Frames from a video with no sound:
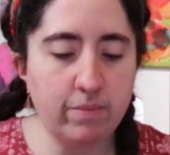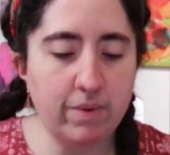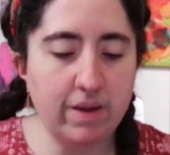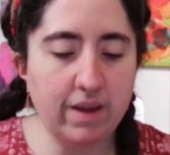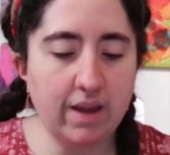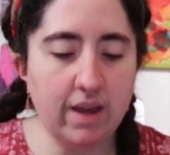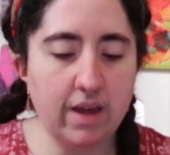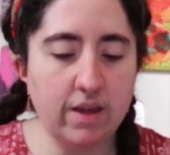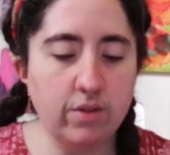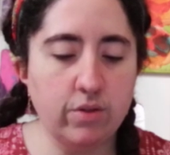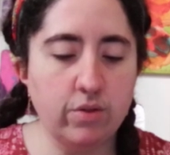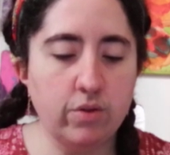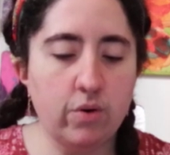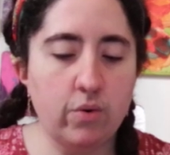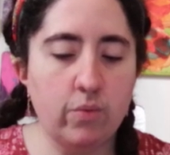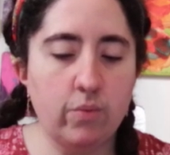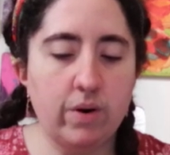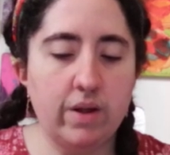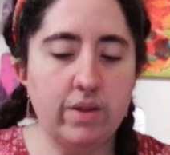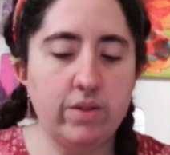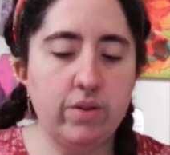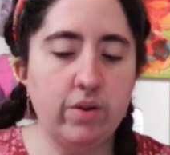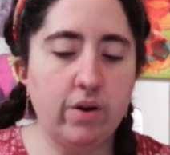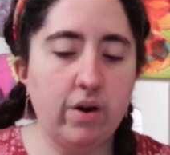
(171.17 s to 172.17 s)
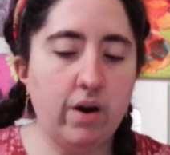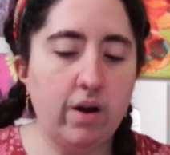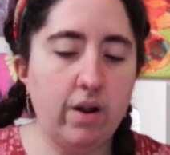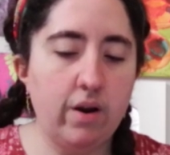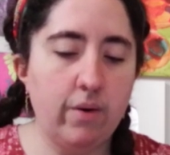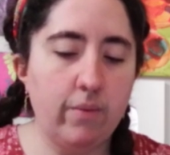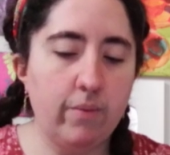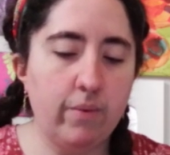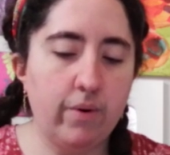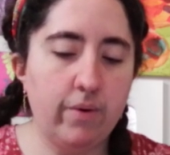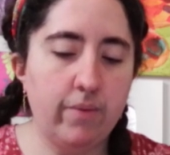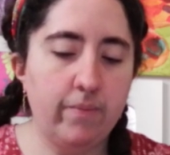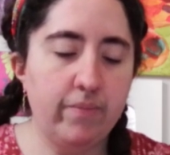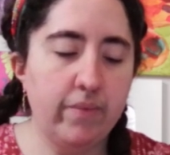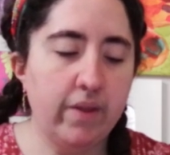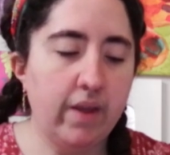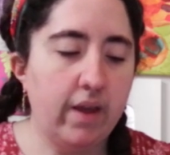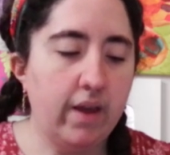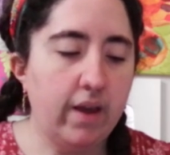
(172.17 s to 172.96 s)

became somewhat tolerable,